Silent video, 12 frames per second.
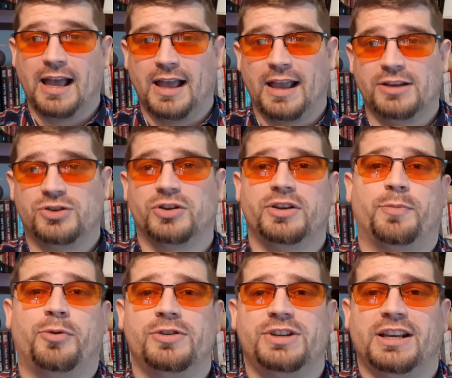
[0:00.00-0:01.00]
enjoy your
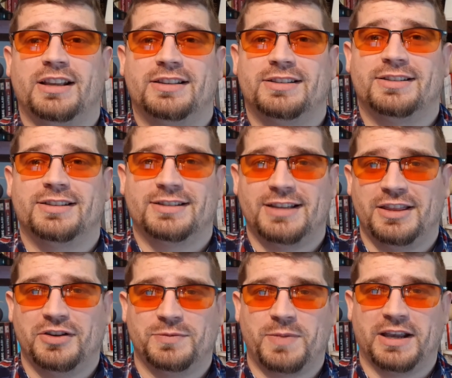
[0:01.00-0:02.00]
projects, send
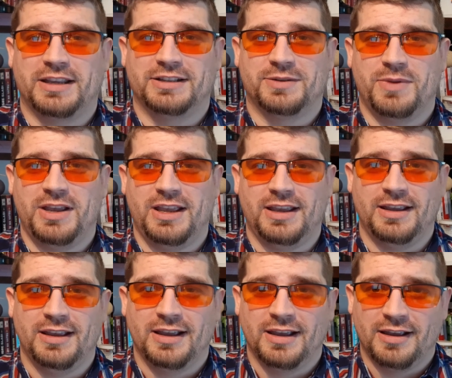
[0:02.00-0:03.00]
those back into
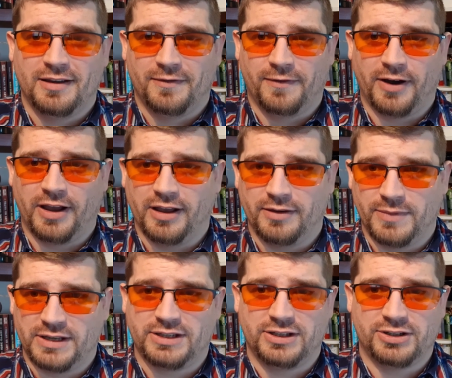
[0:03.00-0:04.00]
me via
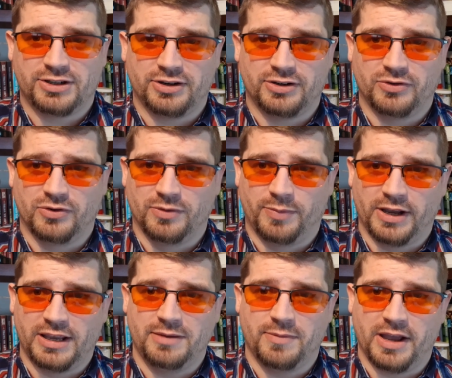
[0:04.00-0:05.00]
Messenger or by
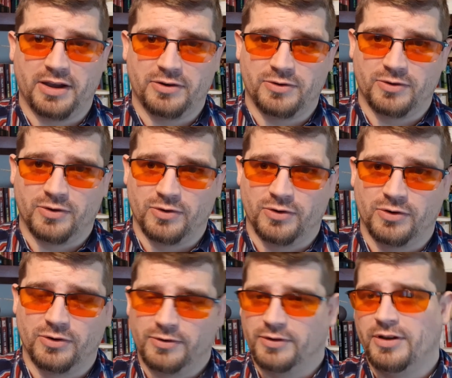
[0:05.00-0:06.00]
email,
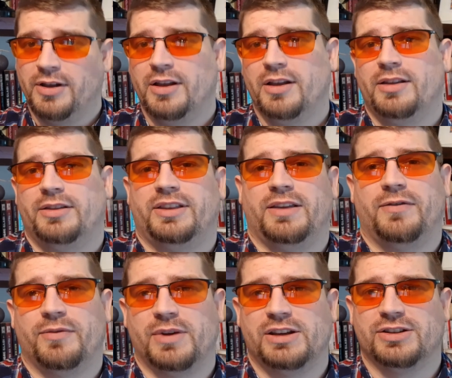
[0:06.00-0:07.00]
or the
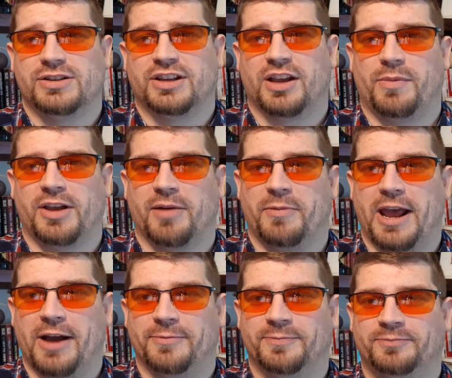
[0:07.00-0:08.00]
information's coming up
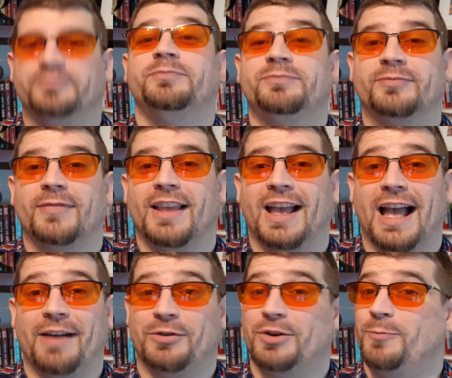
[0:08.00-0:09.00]
now.
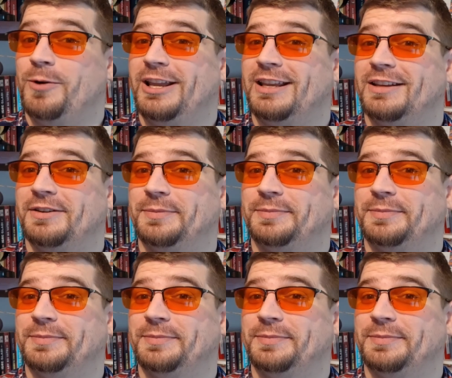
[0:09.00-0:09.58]
Have a good week.